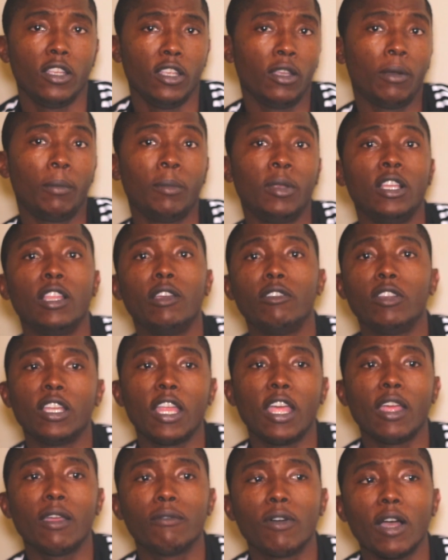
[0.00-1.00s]
and living in
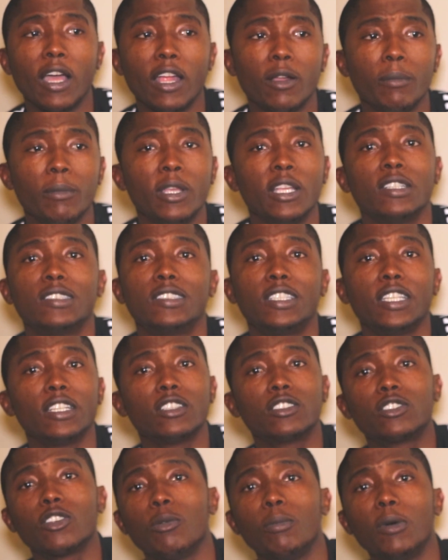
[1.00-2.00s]
that environment and seeing
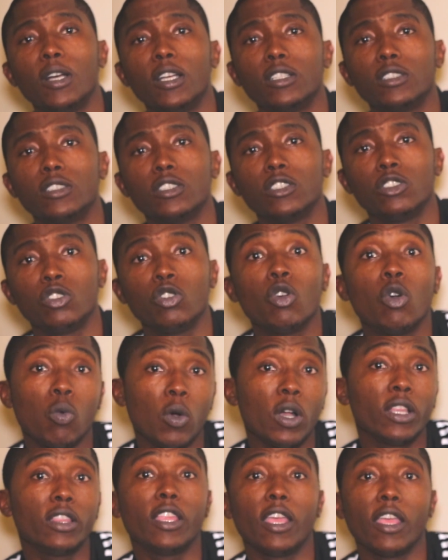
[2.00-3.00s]
so much, you'll
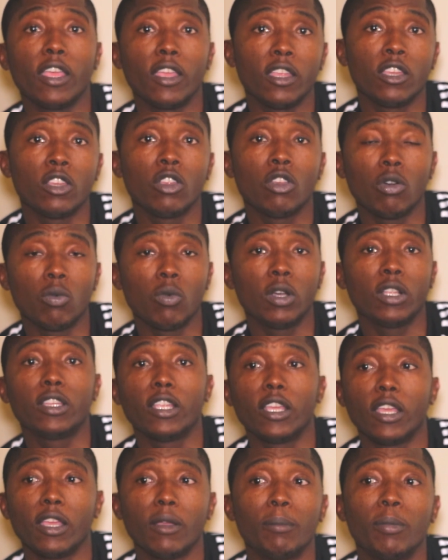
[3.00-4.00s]
want that and you'll want
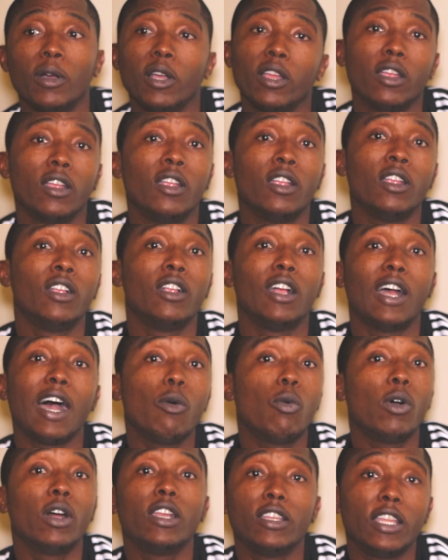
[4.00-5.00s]
that. But I
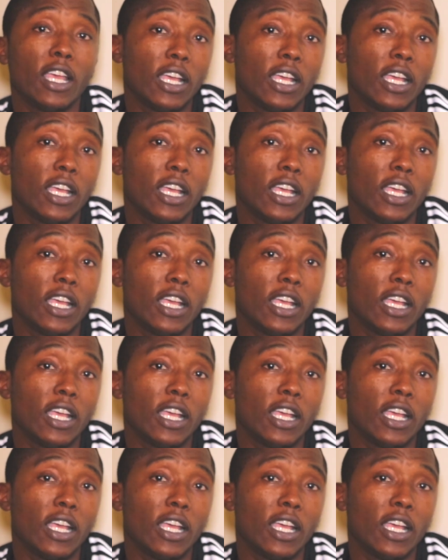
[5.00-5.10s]
wanted